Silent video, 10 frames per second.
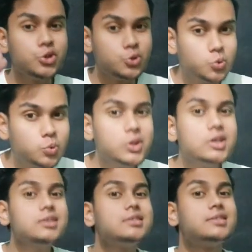You
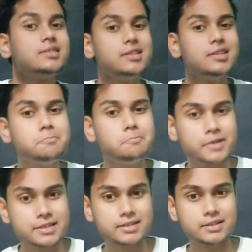were still
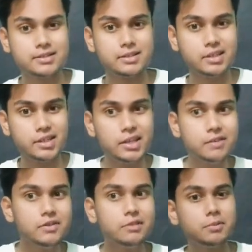present
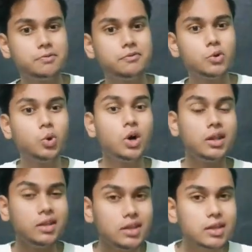even before
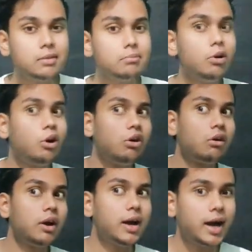a name
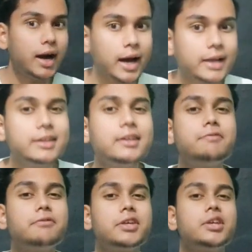or
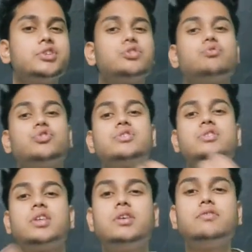identification
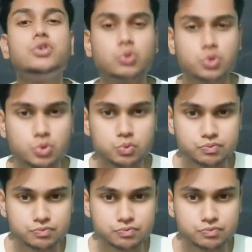was given to you.